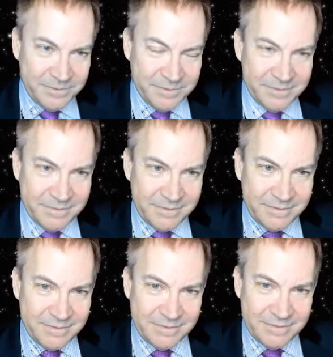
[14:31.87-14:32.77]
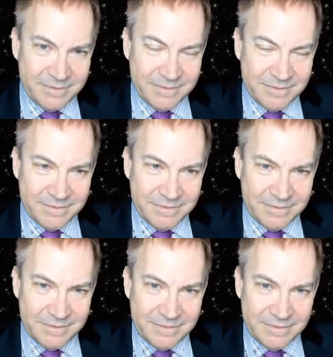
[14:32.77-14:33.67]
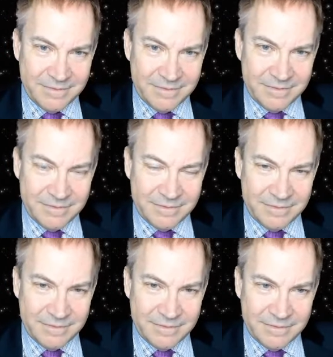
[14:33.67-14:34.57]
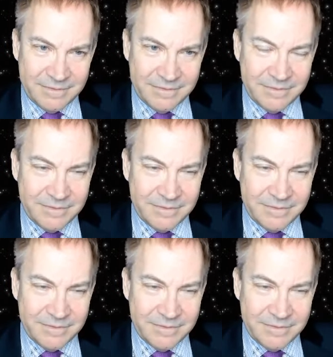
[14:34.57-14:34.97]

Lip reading: [no speech]